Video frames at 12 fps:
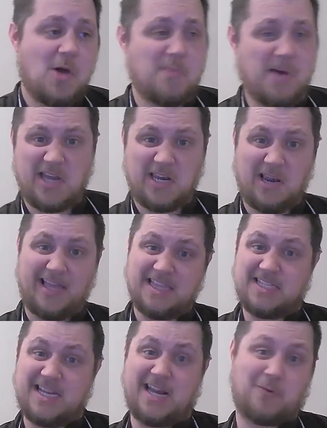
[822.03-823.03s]
But unlike the
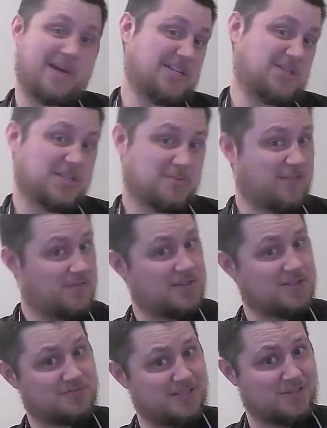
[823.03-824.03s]
technical hitches when I
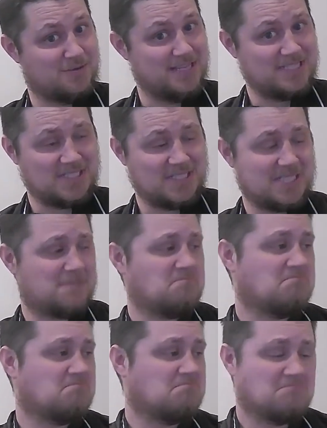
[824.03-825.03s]
first tried to do this,
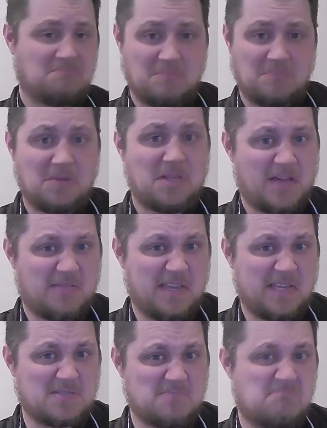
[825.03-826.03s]
I fixed them.